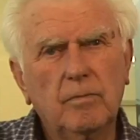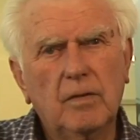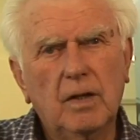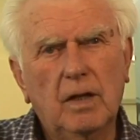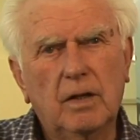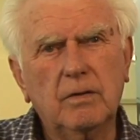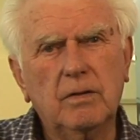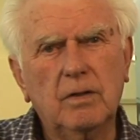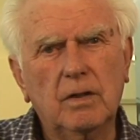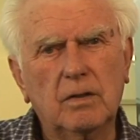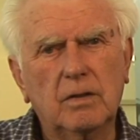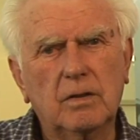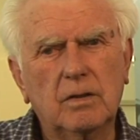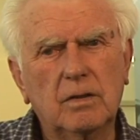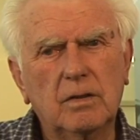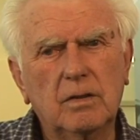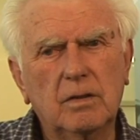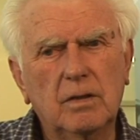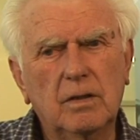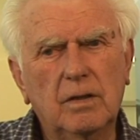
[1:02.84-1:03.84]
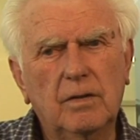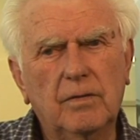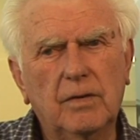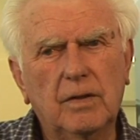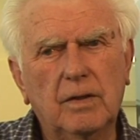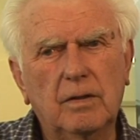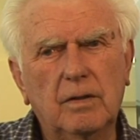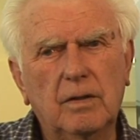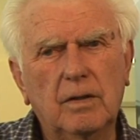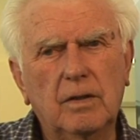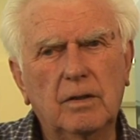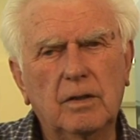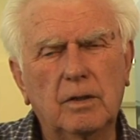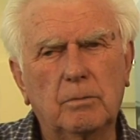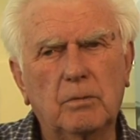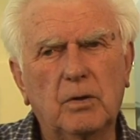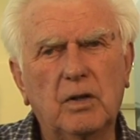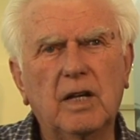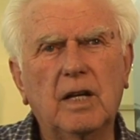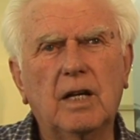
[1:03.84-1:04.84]
I think the
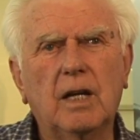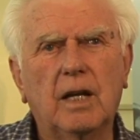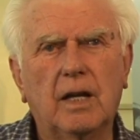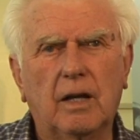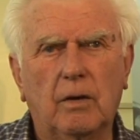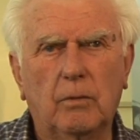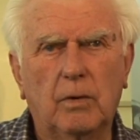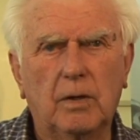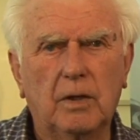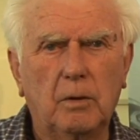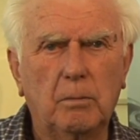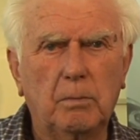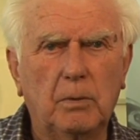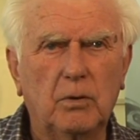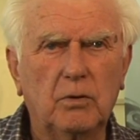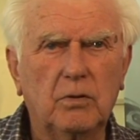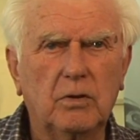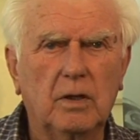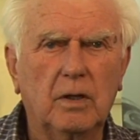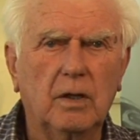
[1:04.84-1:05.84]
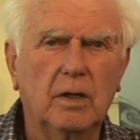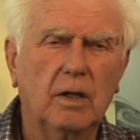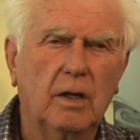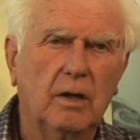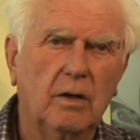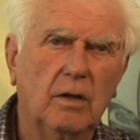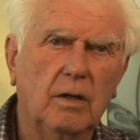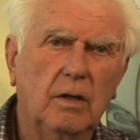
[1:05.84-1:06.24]
Marine Lake, when they built it, and